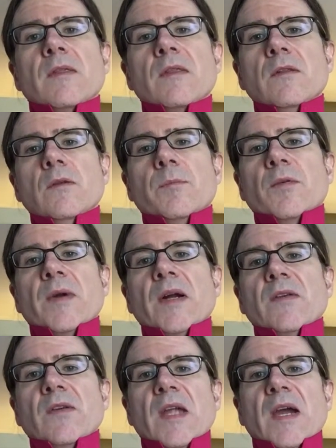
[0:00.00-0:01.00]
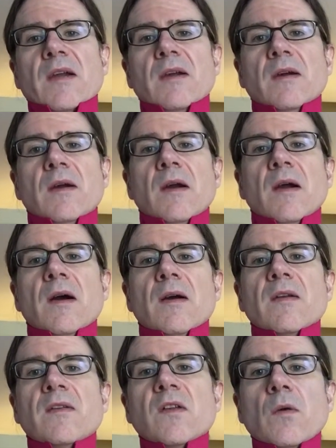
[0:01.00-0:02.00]
the loop around your neck.
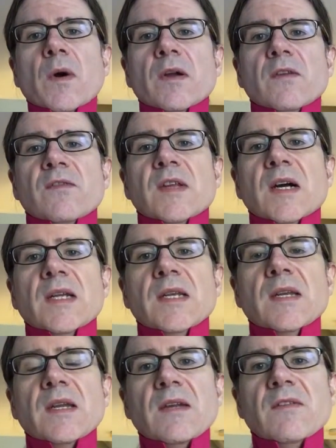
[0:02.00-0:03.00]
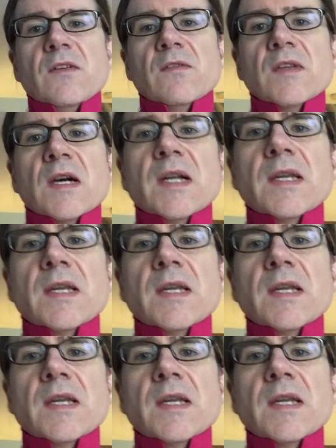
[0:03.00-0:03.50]
So what you've done is you've